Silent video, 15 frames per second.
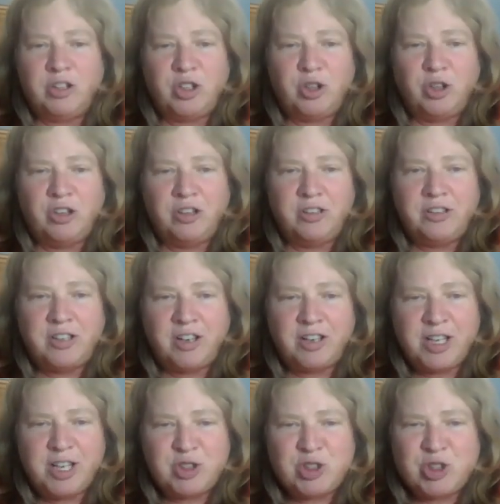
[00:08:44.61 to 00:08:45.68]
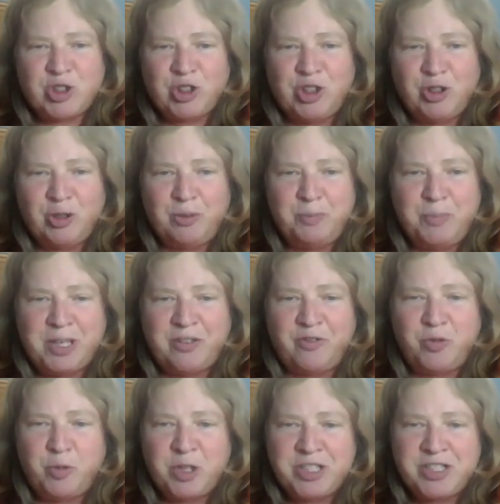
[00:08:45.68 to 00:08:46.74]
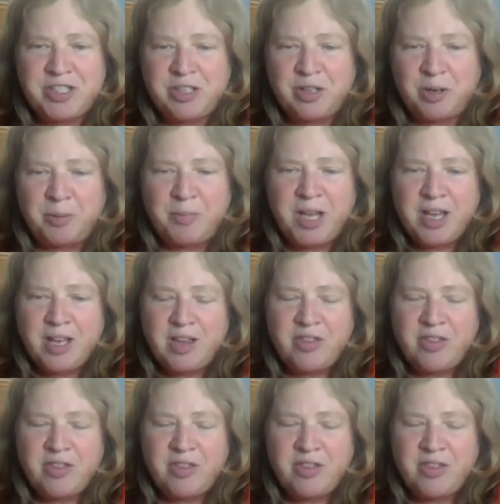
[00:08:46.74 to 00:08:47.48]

little nuggets or little bit of wisdom